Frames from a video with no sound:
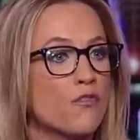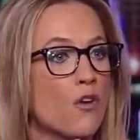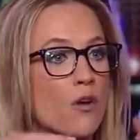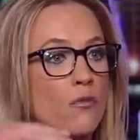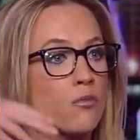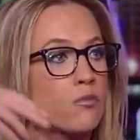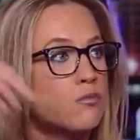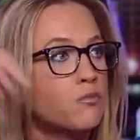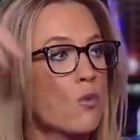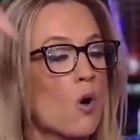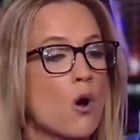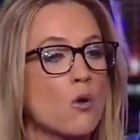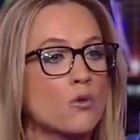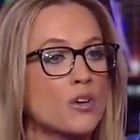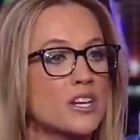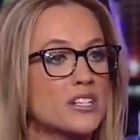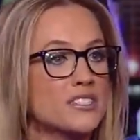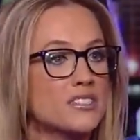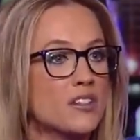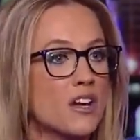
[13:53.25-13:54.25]

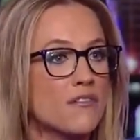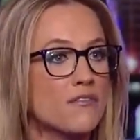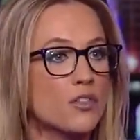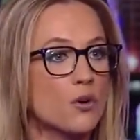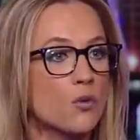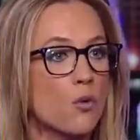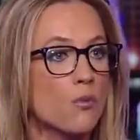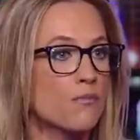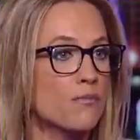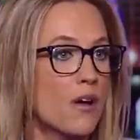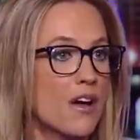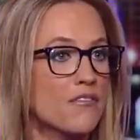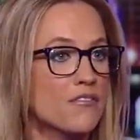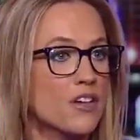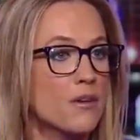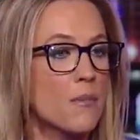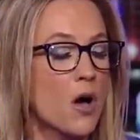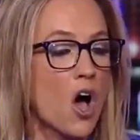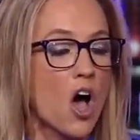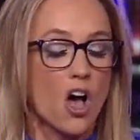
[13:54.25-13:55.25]
wokest of
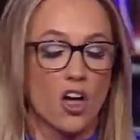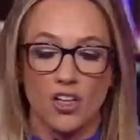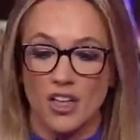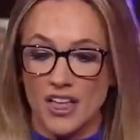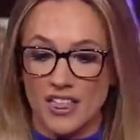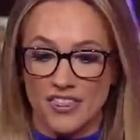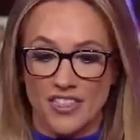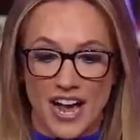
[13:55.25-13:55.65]
them all.